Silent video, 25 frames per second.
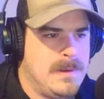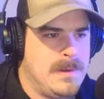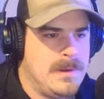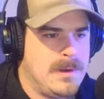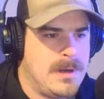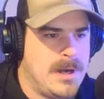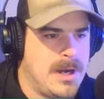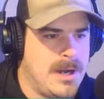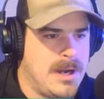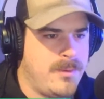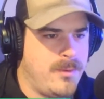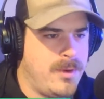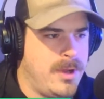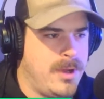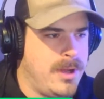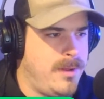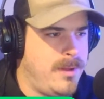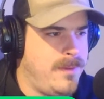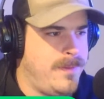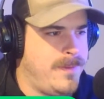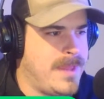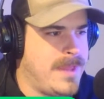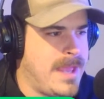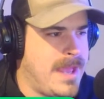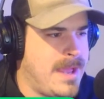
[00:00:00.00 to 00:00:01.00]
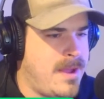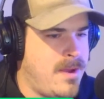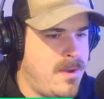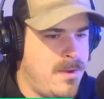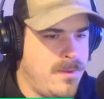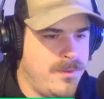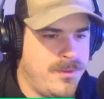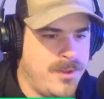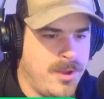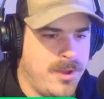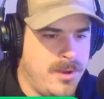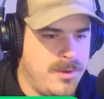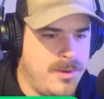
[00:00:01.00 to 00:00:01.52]
All right, well,
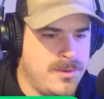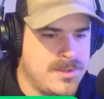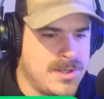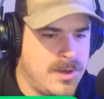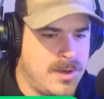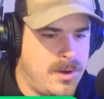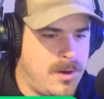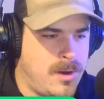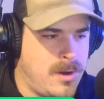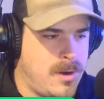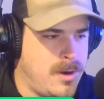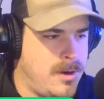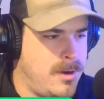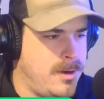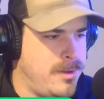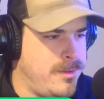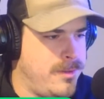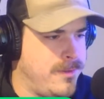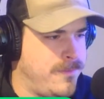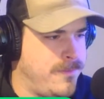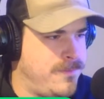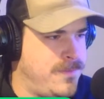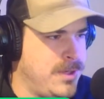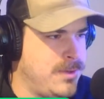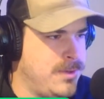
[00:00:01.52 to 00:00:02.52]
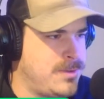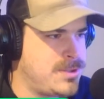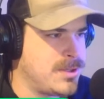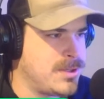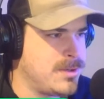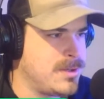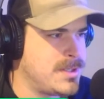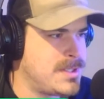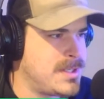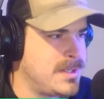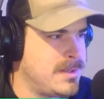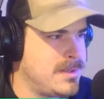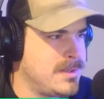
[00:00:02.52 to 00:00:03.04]
those are the
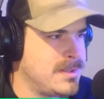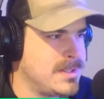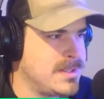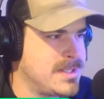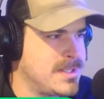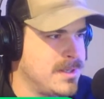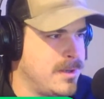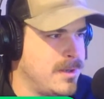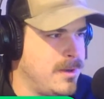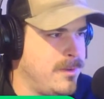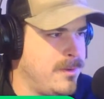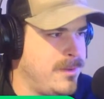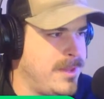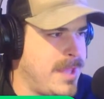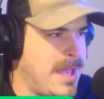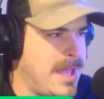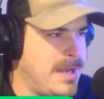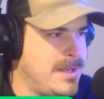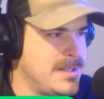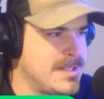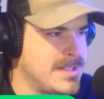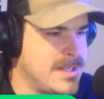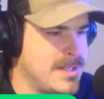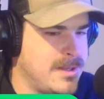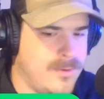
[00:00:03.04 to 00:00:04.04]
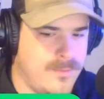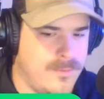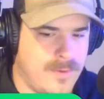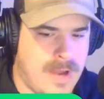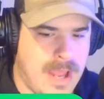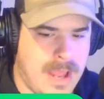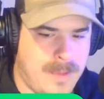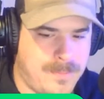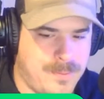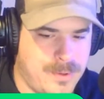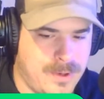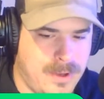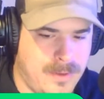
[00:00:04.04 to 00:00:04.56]
futures. So that is going to
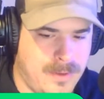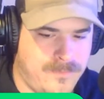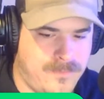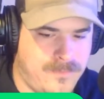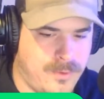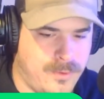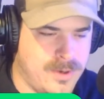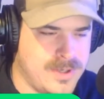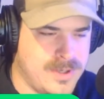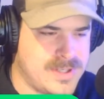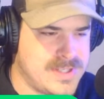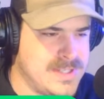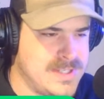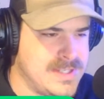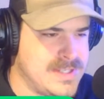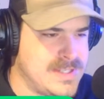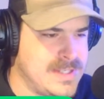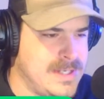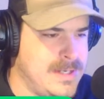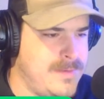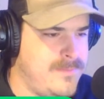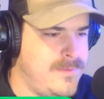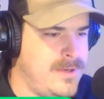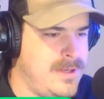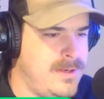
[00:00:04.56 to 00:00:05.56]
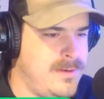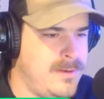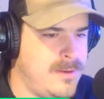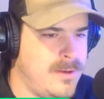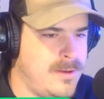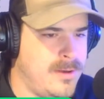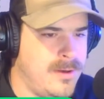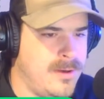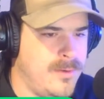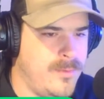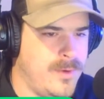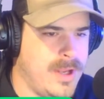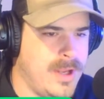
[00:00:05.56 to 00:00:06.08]
wrap it up for us this evening.
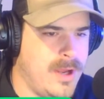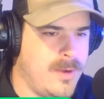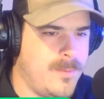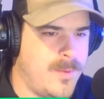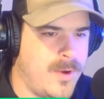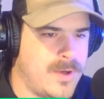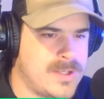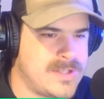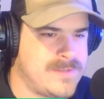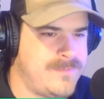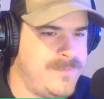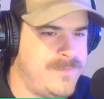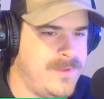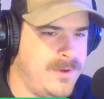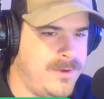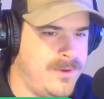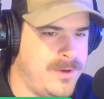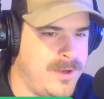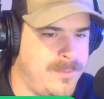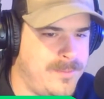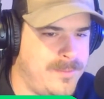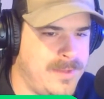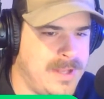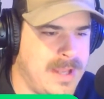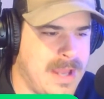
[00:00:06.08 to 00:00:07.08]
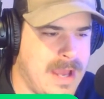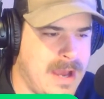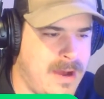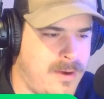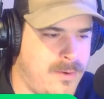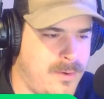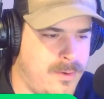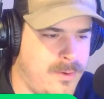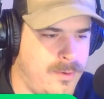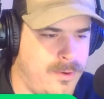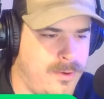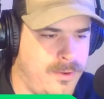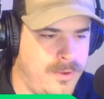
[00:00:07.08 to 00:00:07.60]
We almost filled up the
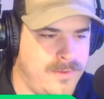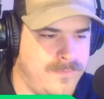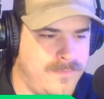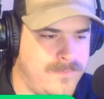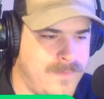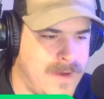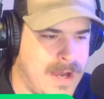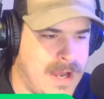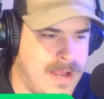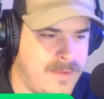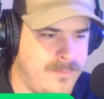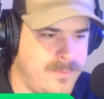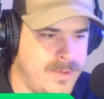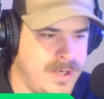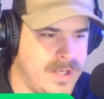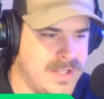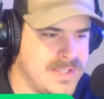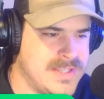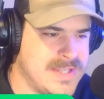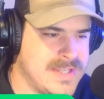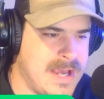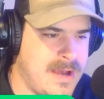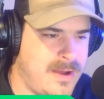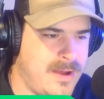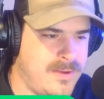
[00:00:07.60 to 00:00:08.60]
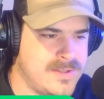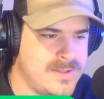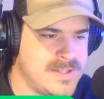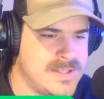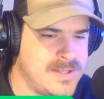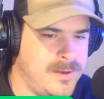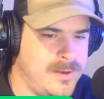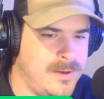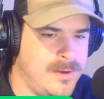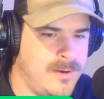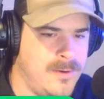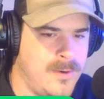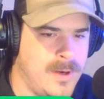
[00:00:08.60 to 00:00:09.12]
hour. We're only 5 minutes out.
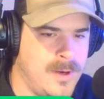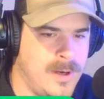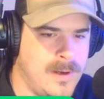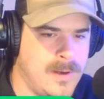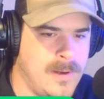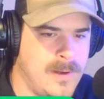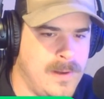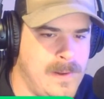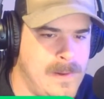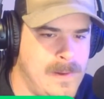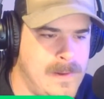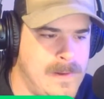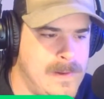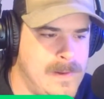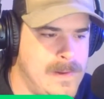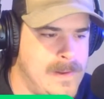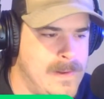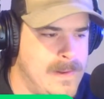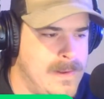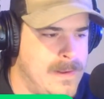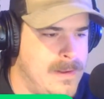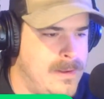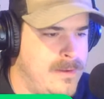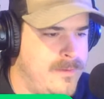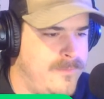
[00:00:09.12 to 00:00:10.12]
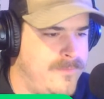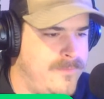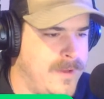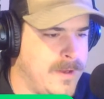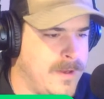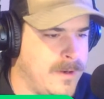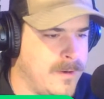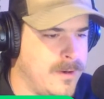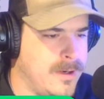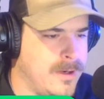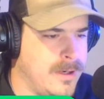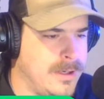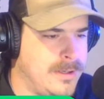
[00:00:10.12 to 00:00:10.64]
So
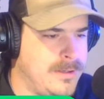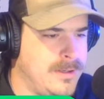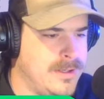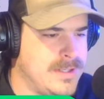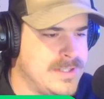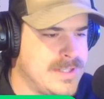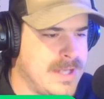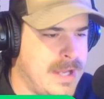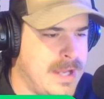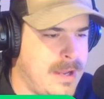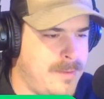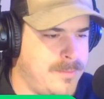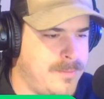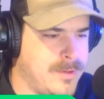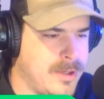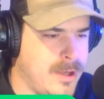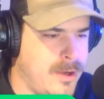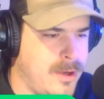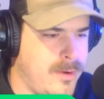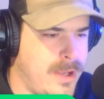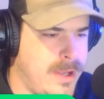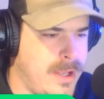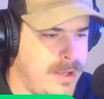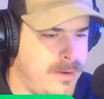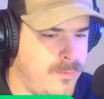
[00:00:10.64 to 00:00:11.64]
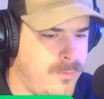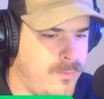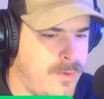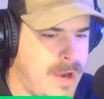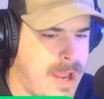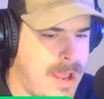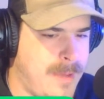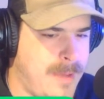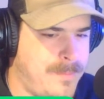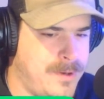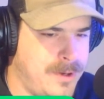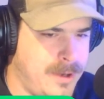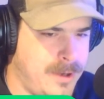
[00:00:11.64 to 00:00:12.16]
figure a good time to go ahead and
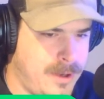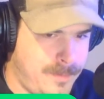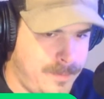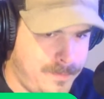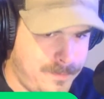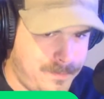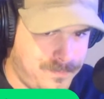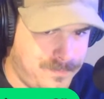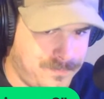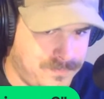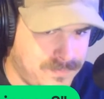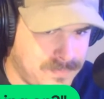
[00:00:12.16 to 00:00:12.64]
wrap it up.